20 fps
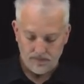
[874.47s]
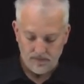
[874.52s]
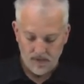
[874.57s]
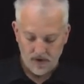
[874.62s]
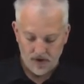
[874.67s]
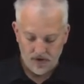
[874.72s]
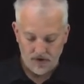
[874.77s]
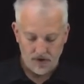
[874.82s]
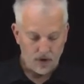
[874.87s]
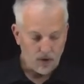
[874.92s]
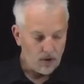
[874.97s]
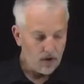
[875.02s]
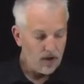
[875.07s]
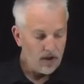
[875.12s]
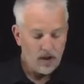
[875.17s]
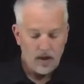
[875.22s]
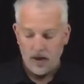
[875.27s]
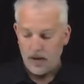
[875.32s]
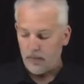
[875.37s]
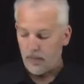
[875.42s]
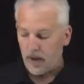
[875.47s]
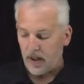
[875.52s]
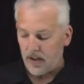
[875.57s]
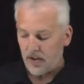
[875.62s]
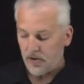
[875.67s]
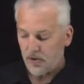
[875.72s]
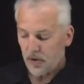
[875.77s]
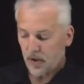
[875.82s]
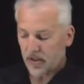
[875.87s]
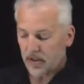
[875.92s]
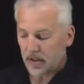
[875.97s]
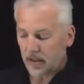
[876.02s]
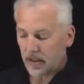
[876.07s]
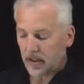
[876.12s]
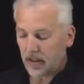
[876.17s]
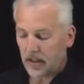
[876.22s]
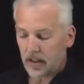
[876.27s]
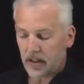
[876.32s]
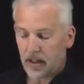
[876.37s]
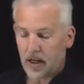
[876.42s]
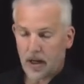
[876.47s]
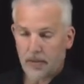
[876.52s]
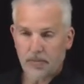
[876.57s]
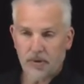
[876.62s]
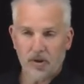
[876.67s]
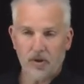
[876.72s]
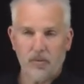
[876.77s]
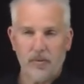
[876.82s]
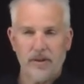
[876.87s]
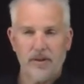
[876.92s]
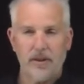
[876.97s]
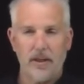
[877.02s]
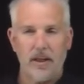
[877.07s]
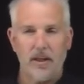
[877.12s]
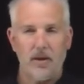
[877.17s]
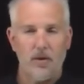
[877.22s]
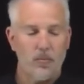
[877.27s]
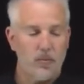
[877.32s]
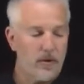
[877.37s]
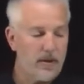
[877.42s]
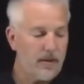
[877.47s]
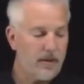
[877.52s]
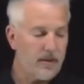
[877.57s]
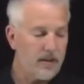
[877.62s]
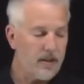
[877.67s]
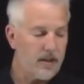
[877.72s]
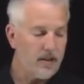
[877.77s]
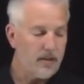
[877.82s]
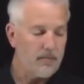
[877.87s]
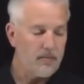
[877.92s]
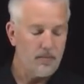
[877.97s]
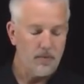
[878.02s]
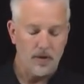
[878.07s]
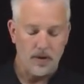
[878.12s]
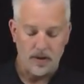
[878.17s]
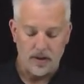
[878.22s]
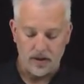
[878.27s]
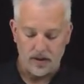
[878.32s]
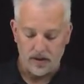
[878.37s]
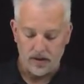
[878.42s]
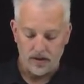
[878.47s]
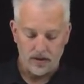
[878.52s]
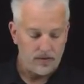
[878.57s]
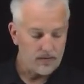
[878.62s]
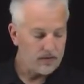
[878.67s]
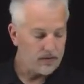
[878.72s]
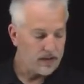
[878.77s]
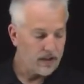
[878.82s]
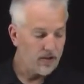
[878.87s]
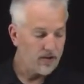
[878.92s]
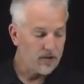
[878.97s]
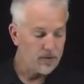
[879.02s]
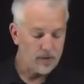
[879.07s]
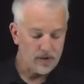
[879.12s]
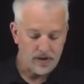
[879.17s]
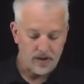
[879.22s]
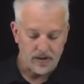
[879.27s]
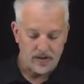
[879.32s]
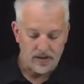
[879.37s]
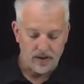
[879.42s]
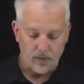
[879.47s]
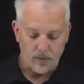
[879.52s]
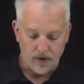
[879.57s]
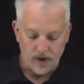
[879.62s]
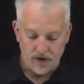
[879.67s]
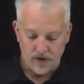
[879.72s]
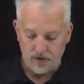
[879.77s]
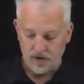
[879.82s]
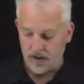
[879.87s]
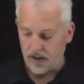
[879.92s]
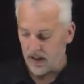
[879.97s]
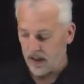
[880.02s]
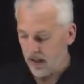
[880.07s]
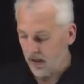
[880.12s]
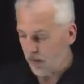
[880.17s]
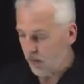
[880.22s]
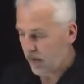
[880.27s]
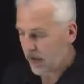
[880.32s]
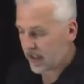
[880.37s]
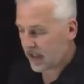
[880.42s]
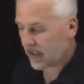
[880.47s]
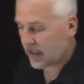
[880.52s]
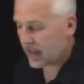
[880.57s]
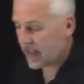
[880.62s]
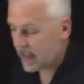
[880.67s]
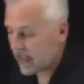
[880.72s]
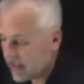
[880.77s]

So by constructing an optical resonator with the uh, characteristics that we're interested in, we can get